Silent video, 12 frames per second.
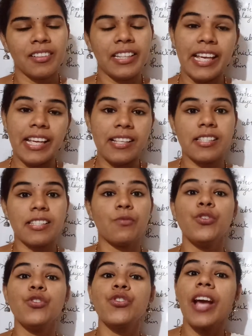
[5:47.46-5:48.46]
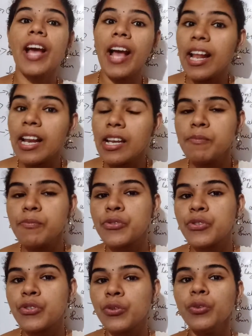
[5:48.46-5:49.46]
Yes, which
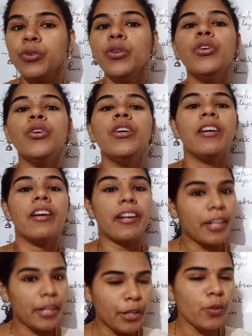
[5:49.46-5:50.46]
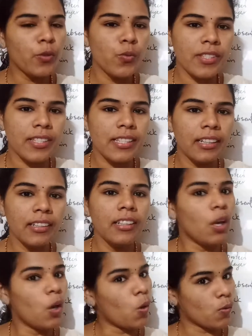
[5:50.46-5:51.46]
helps to reduce the
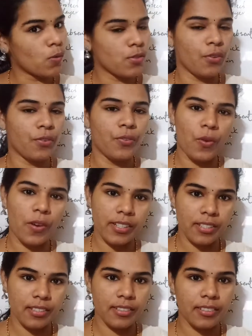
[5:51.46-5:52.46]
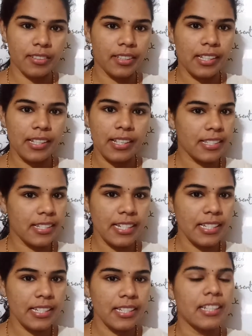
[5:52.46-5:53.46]
loss of water, isn't
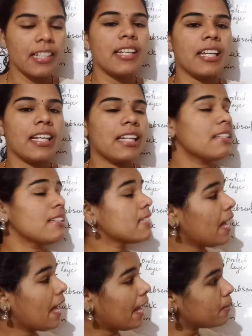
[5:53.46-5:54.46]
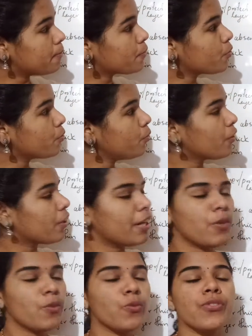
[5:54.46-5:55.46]
it? It helps to
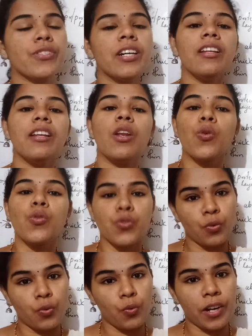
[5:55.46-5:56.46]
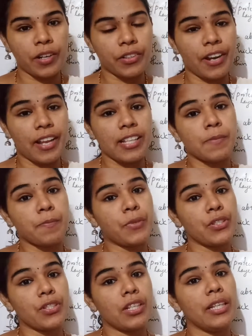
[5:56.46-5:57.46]
reduce the loss of water,
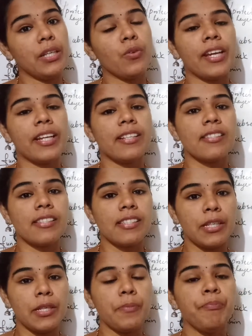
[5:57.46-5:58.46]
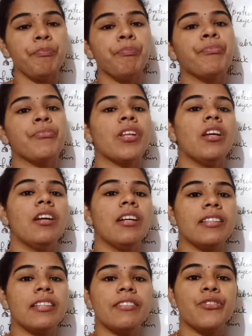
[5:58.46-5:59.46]
especially you can see
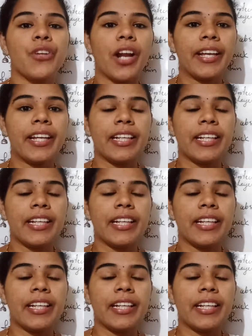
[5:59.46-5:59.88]
in the dry